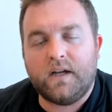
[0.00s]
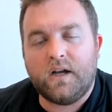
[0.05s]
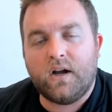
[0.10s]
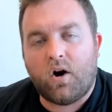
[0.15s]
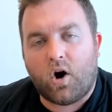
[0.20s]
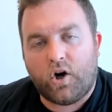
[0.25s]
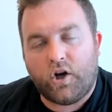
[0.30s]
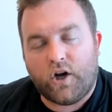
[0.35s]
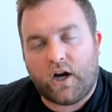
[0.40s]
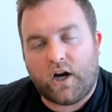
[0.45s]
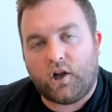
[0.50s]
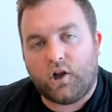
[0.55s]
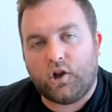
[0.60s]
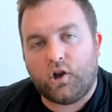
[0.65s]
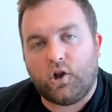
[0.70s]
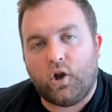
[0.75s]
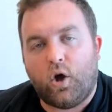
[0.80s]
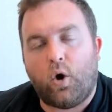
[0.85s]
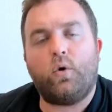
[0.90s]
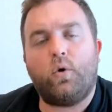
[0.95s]
or you got to
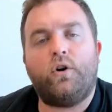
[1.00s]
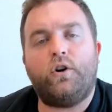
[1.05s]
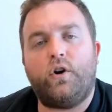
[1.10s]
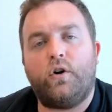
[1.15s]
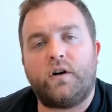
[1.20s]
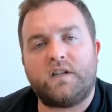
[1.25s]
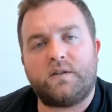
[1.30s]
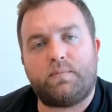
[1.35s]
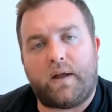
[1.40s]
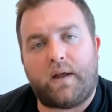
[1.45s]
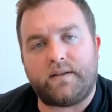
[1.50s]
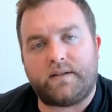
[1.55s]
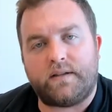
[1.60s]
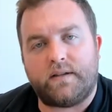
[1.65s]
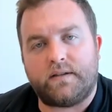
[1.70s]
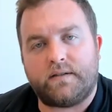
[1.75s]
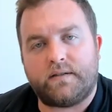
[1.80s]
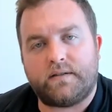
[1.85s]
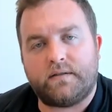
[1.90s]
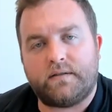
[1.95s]
lower your
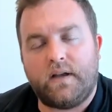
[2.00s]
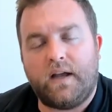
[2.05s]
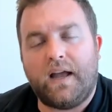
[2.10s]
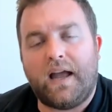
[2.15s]
expenses.